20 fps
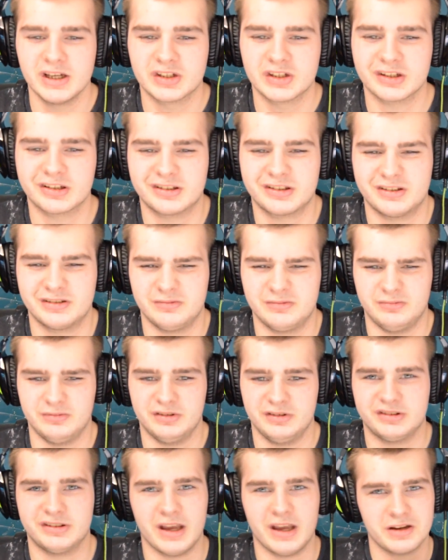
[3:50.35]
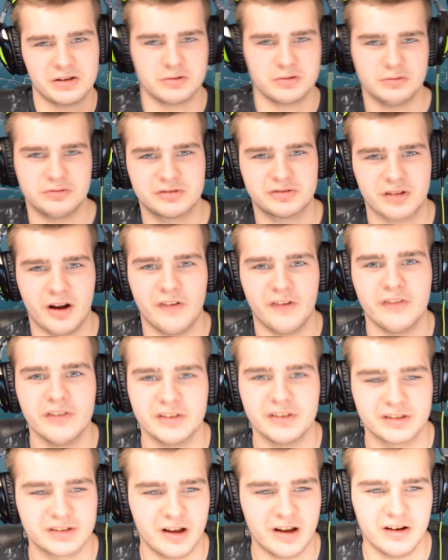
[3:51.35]
just sexual stuff
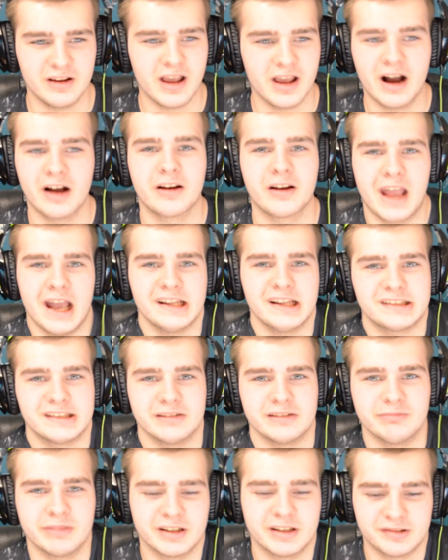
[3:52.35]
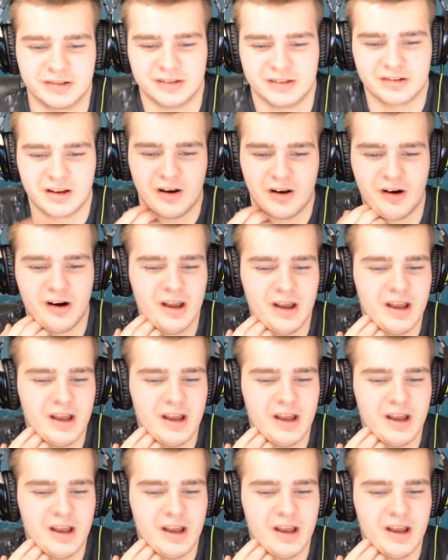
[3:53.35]
and stuff. Yeah, I'm guessing because there's a lot.